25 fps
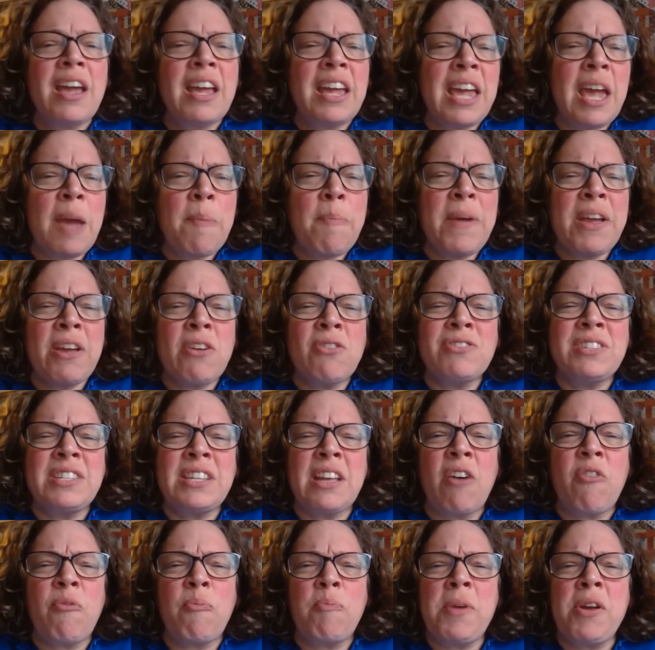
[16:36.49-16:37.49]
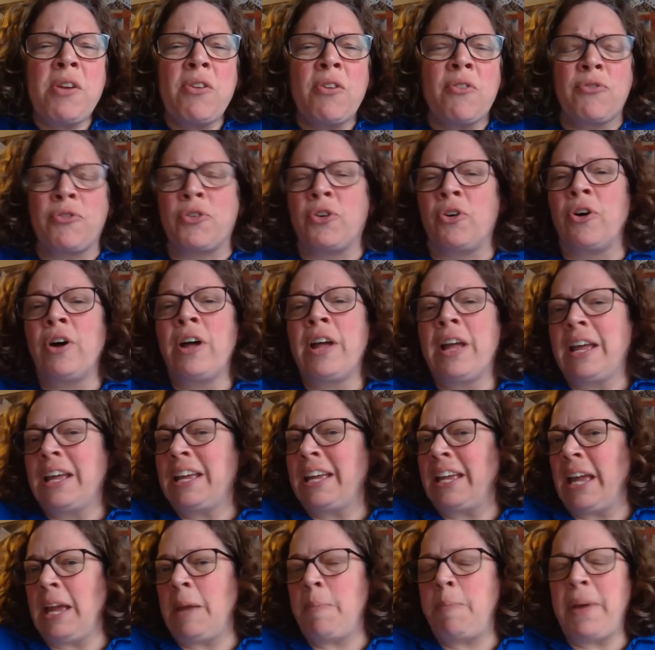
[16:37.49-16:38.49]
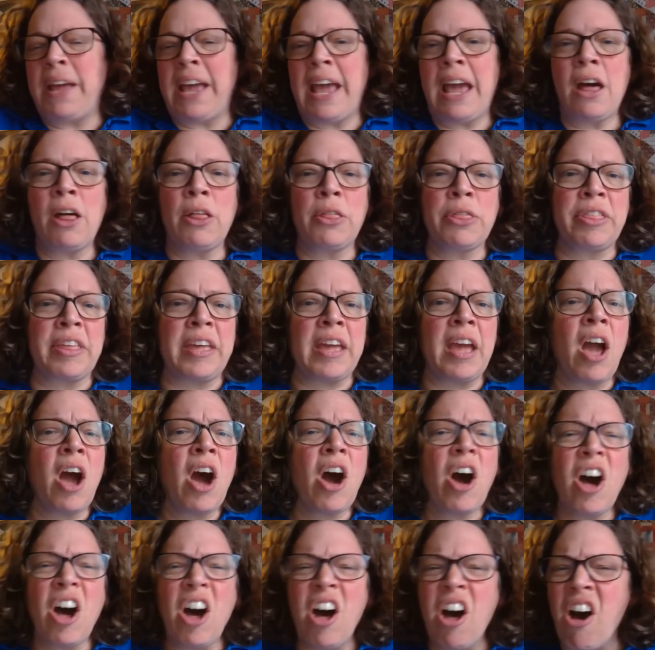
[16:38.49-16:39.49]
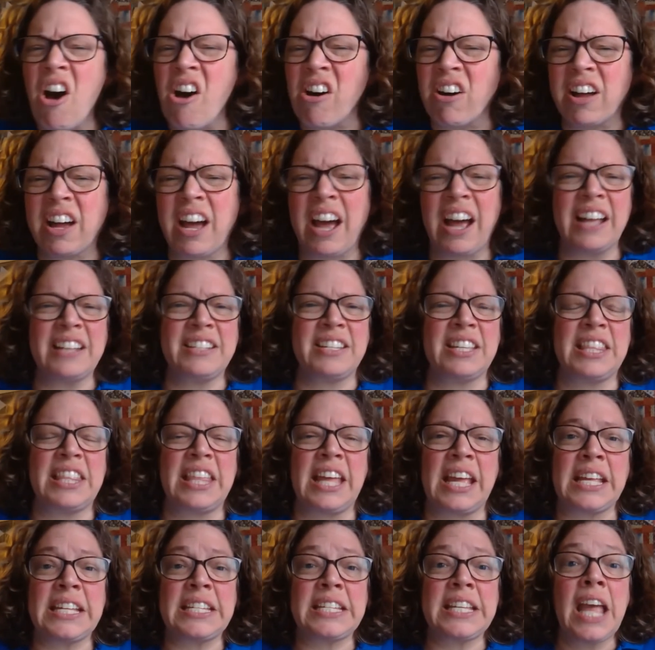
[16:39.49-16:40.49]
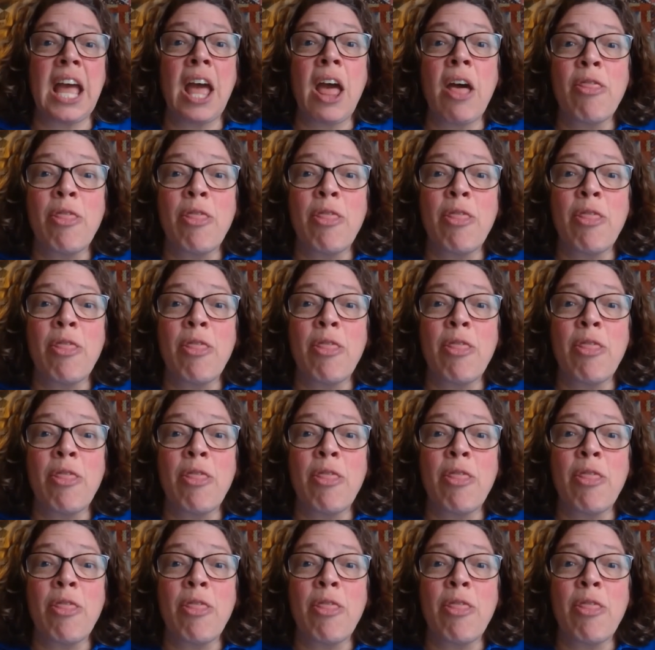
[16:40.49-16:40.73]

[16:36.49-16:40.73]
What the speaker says: keeping yourself beautiful, keeping healthy, all kinds of things.